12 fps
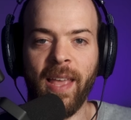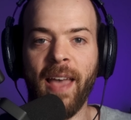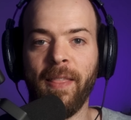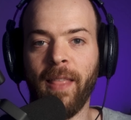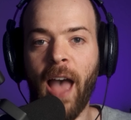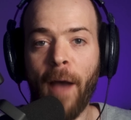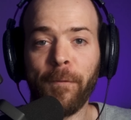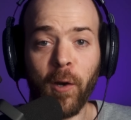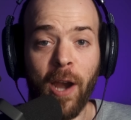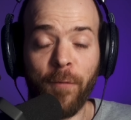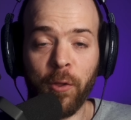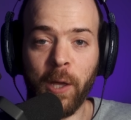And after
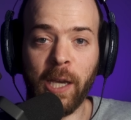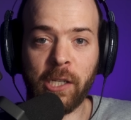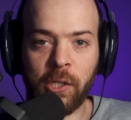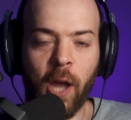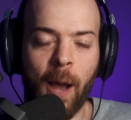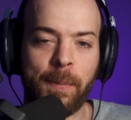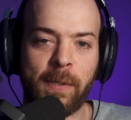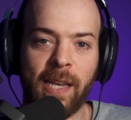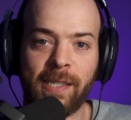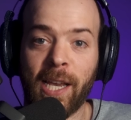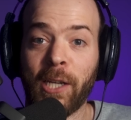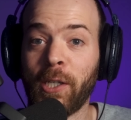everything stops,
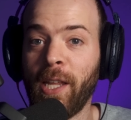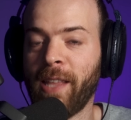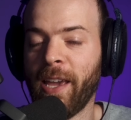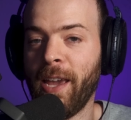essentially they